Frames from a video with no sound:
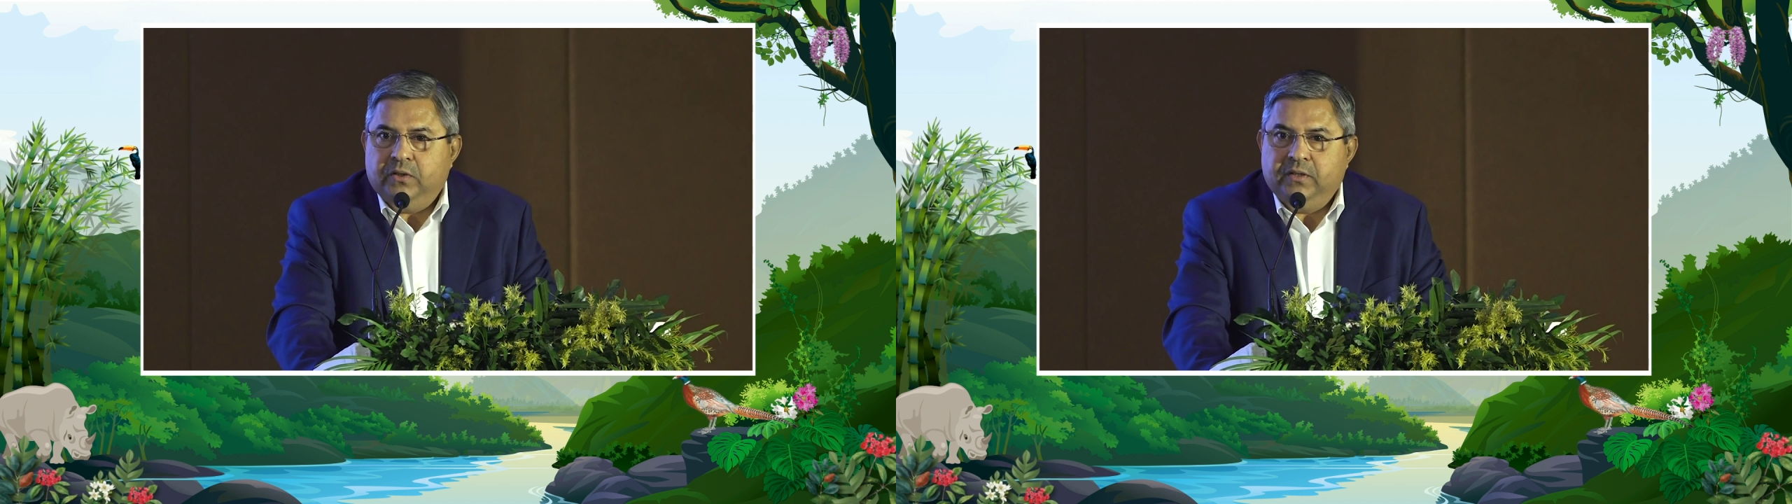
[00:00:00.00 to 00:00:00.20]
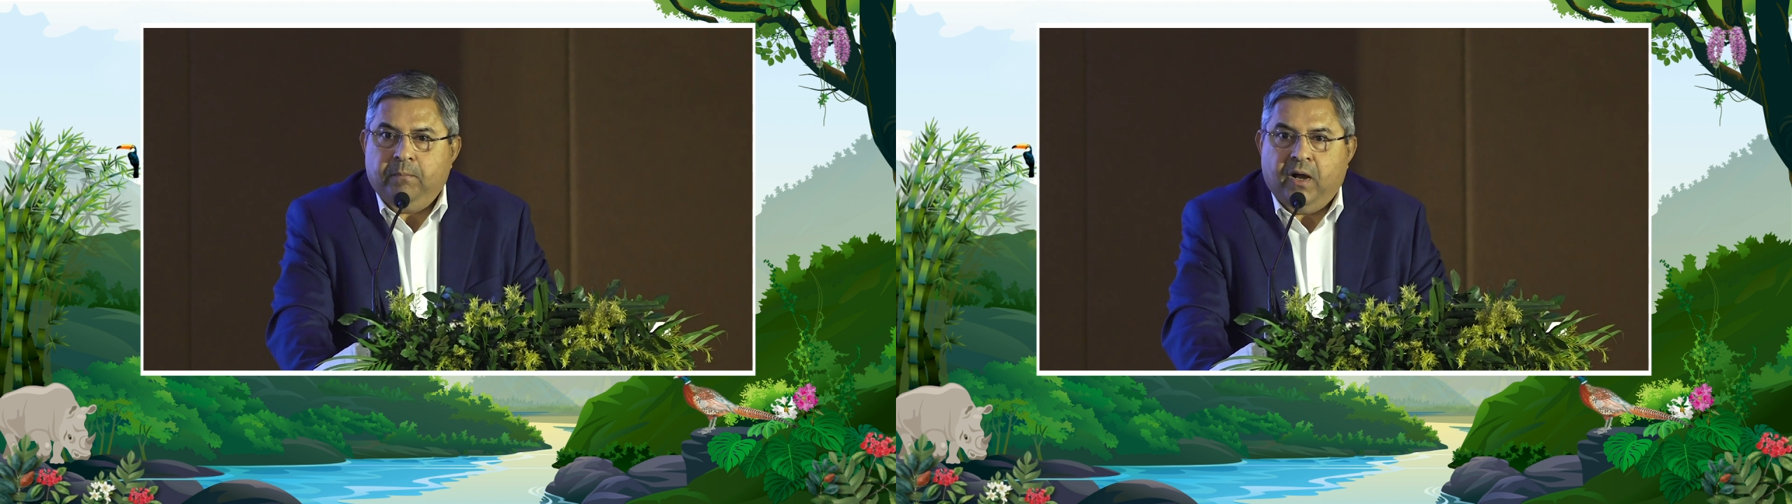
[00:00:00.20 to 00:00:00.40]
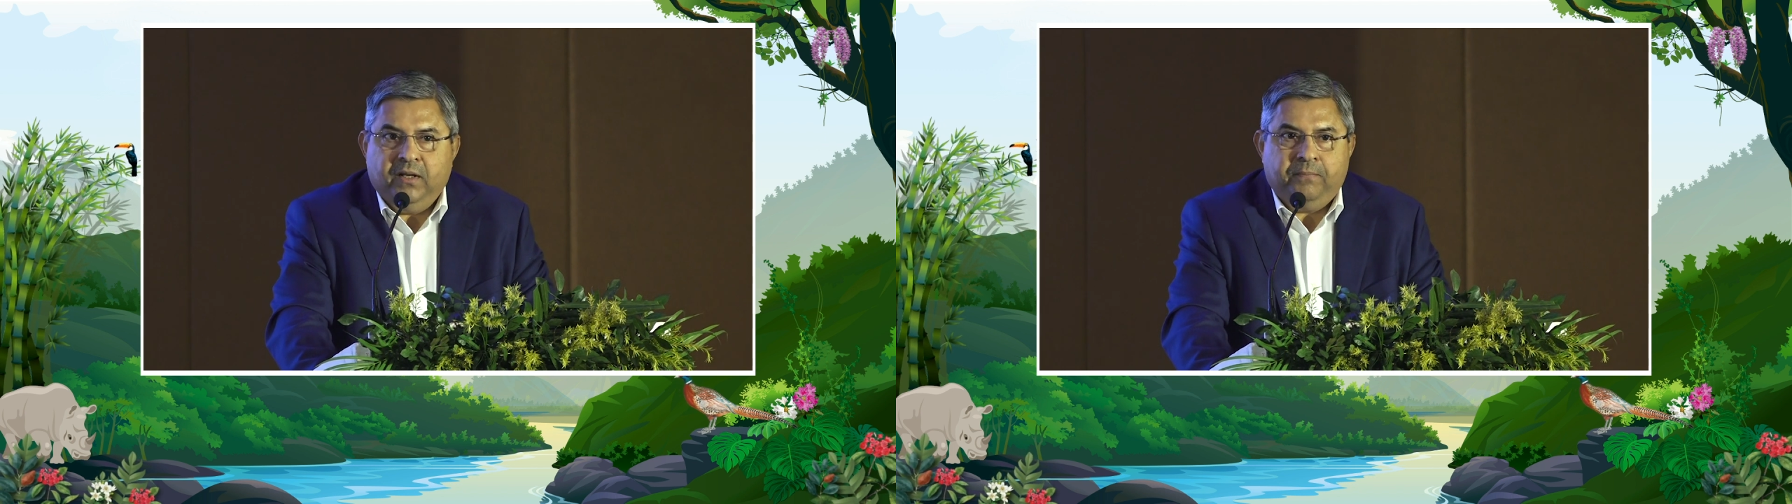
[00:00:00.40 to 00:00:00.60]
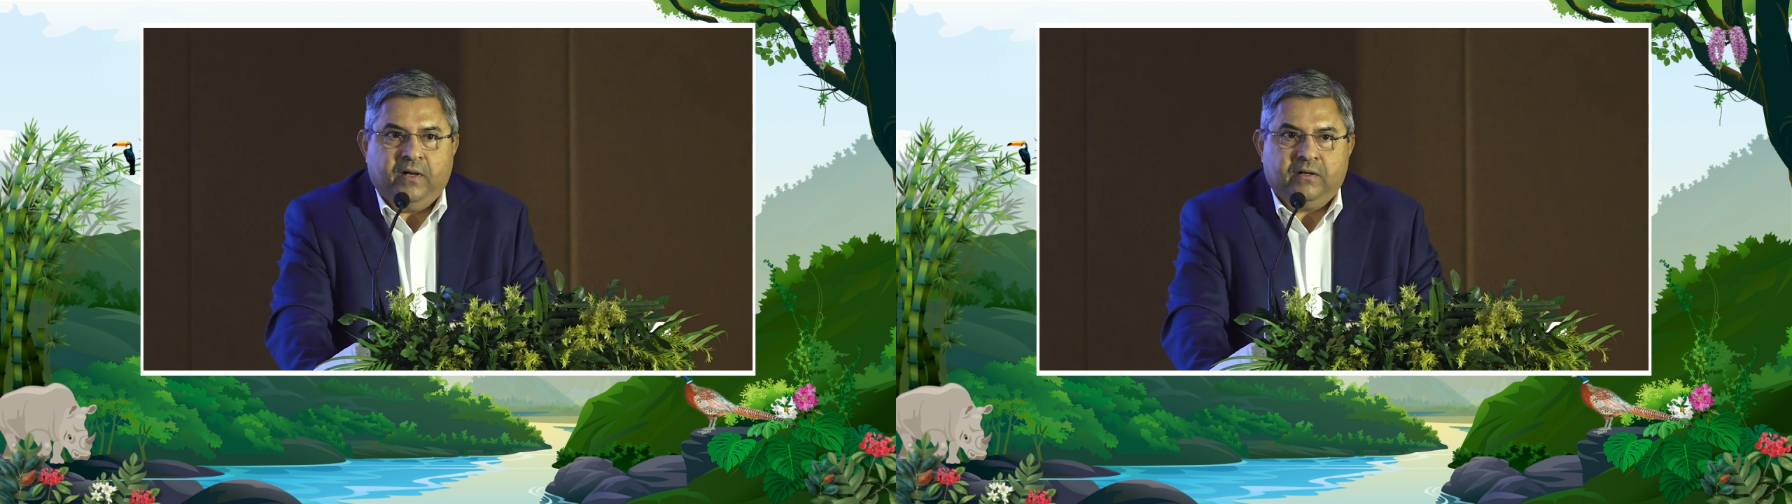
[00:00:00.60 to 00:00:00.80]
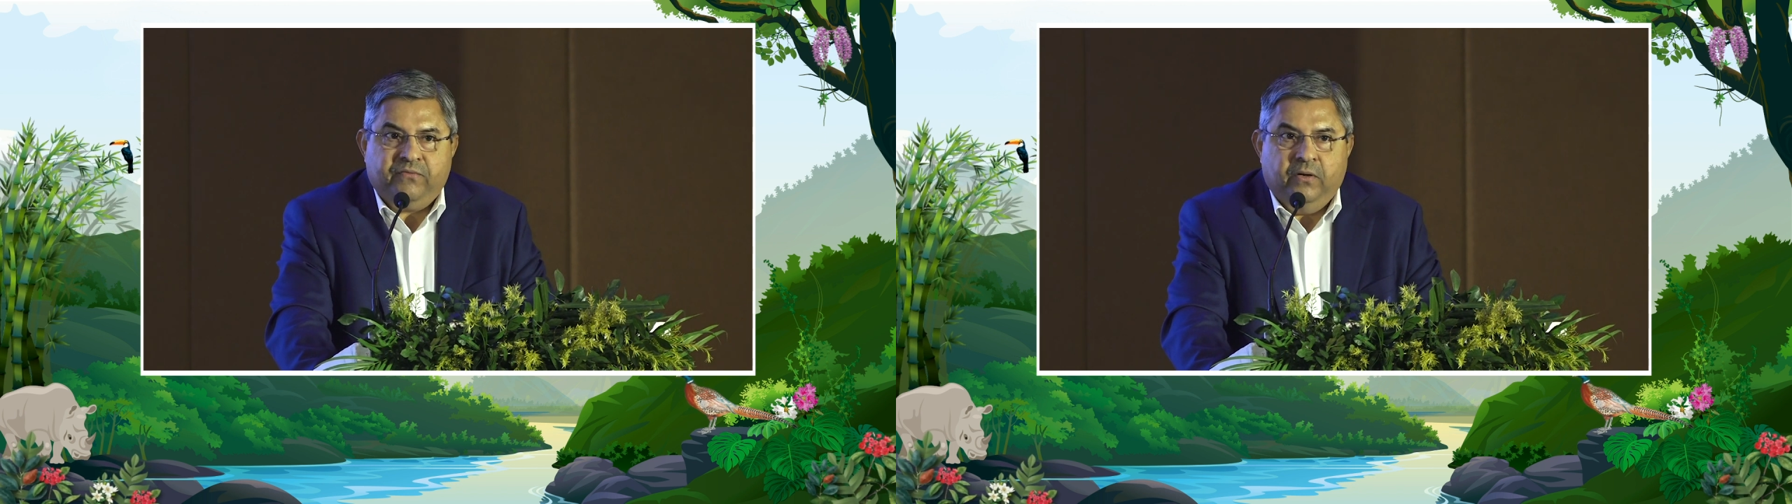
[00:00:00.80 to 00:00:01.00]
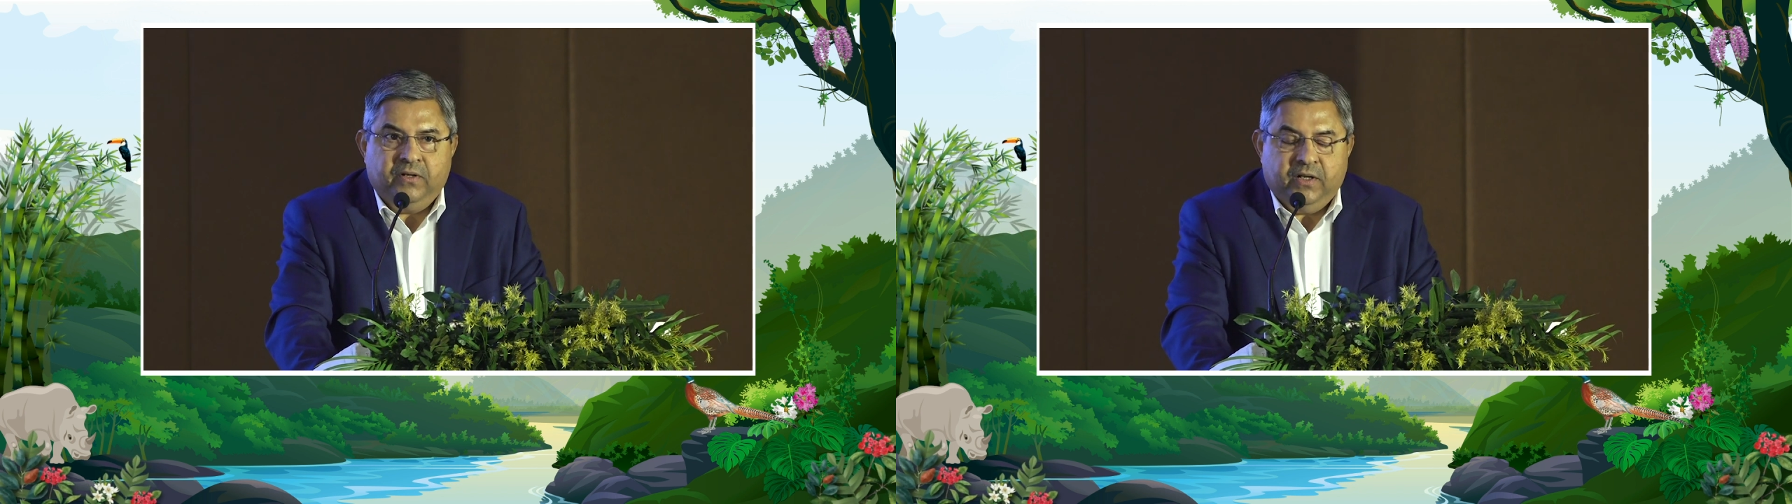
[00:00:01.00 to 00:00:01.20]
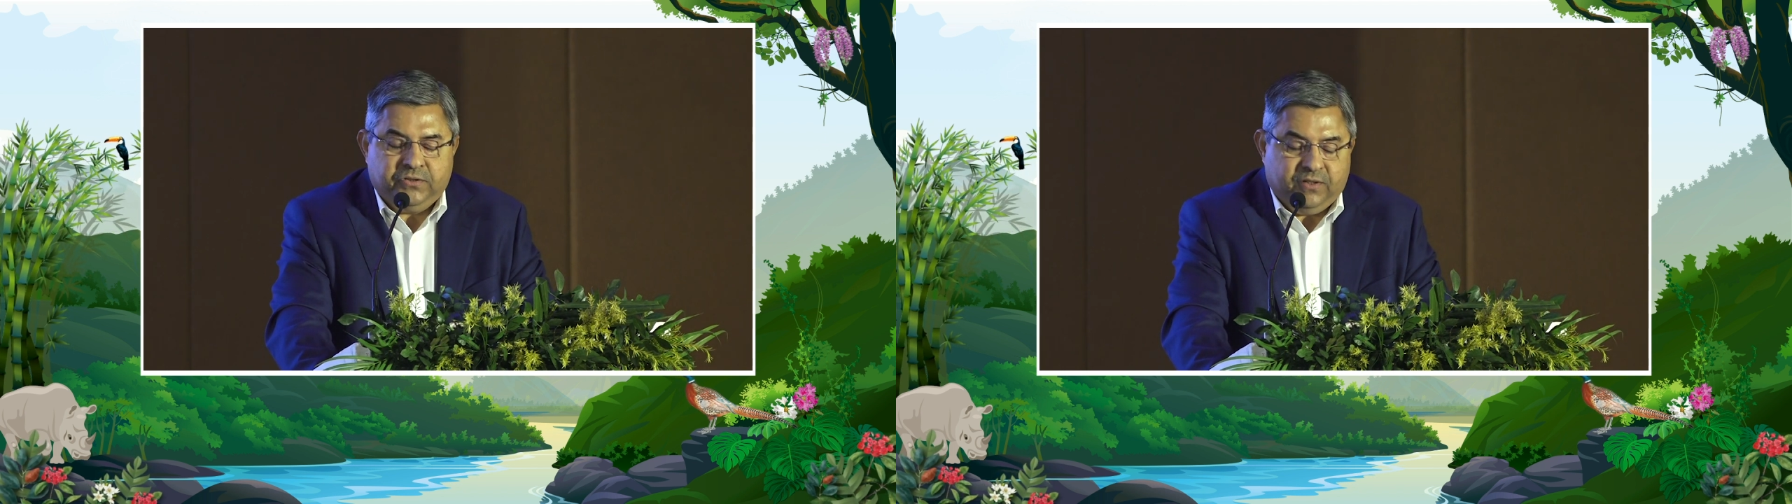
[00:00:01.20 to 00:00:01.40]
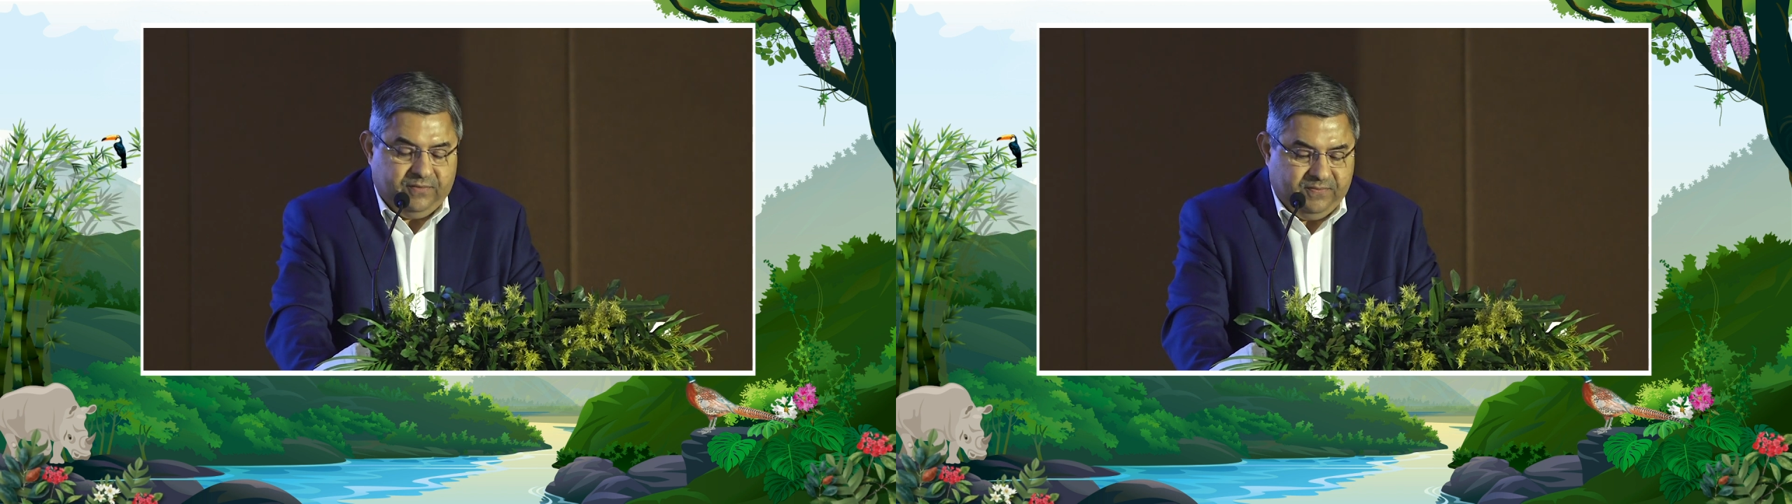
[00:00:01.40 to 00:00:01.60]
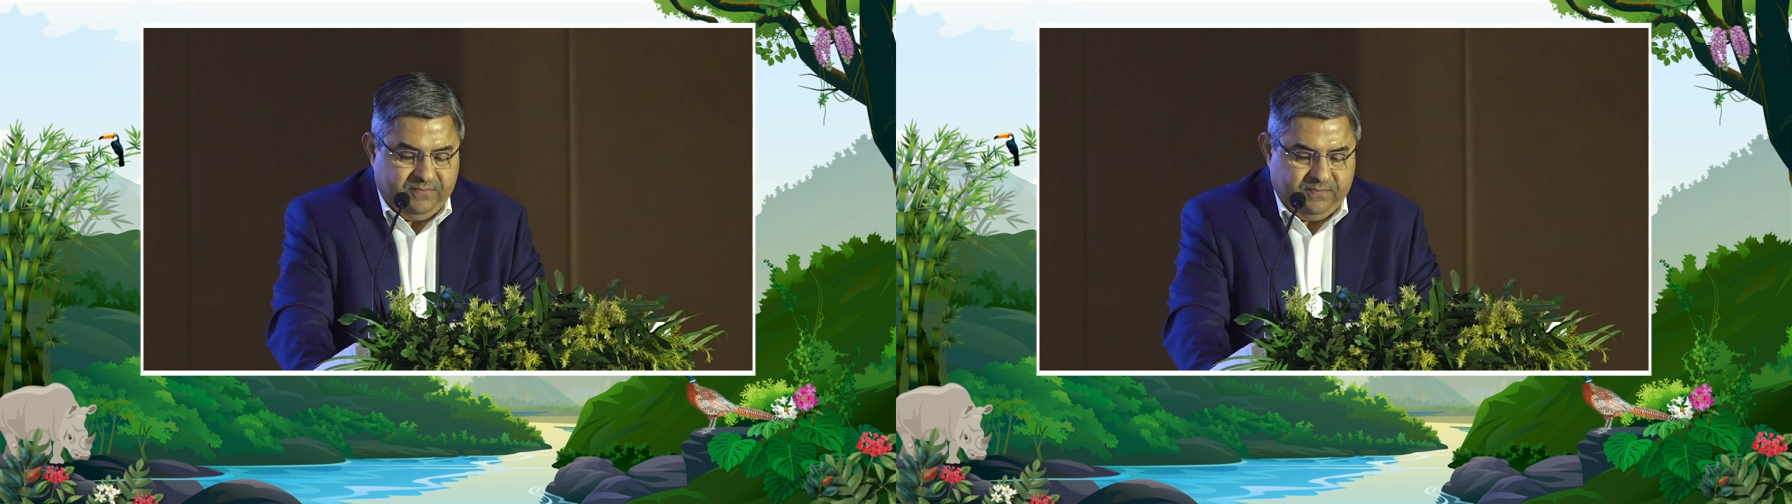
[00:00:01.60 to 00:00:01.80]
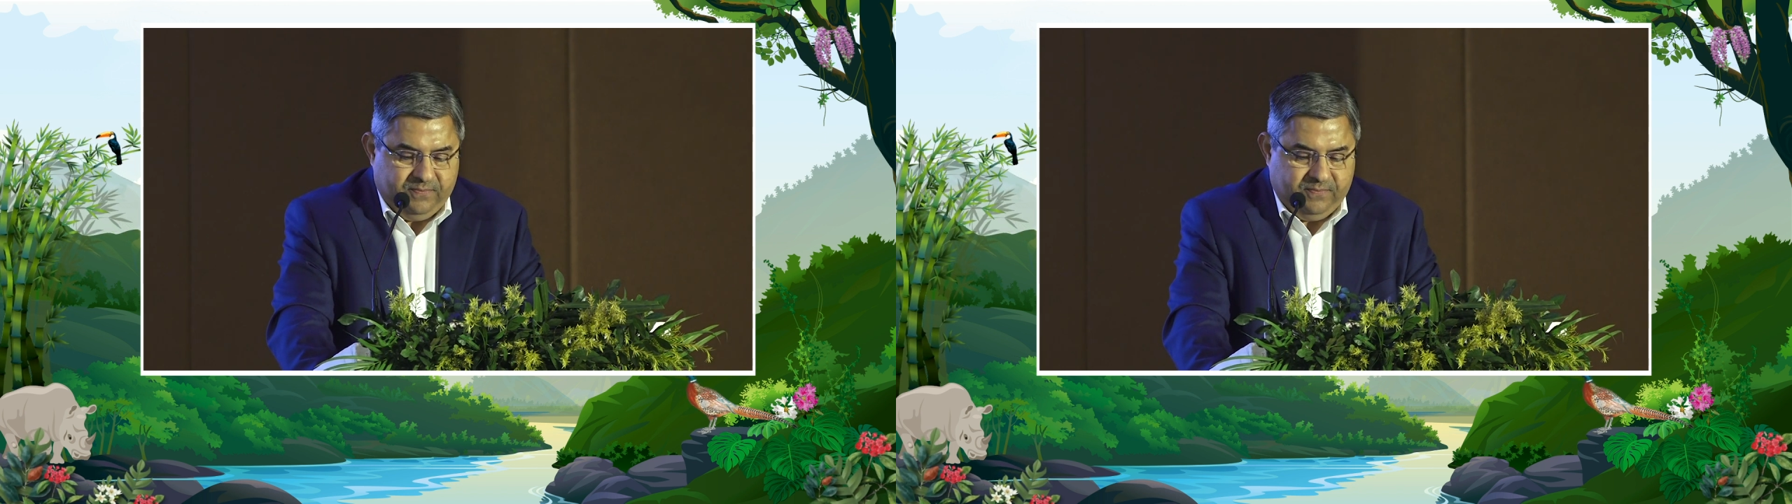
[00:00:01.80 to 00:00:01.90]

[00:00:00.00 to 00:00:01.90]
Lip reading: for the Balipara Foundation.